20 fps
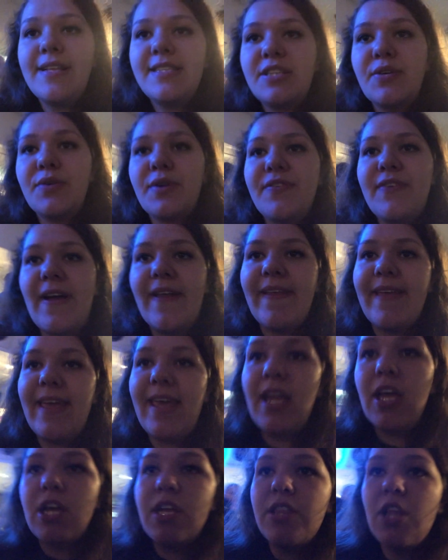so we're finally
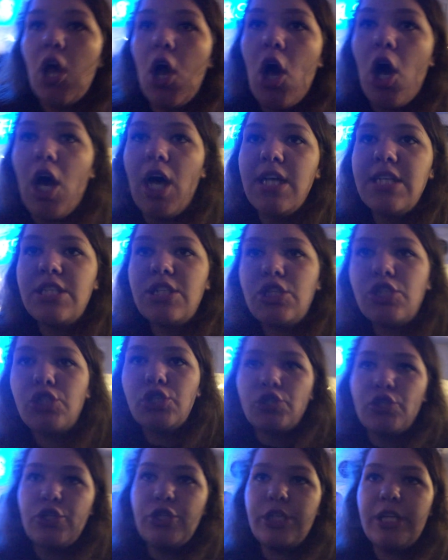here in the
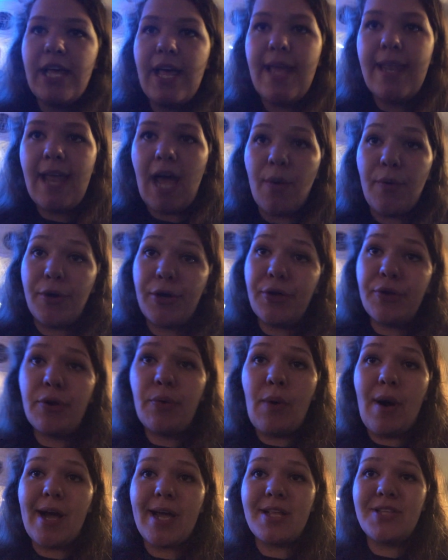hostel, and now we're gonna go on
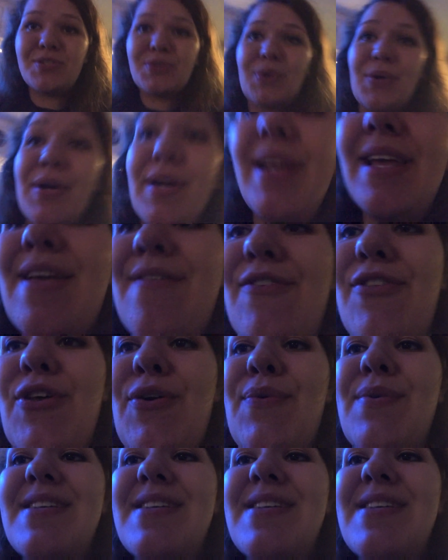a walking tour even though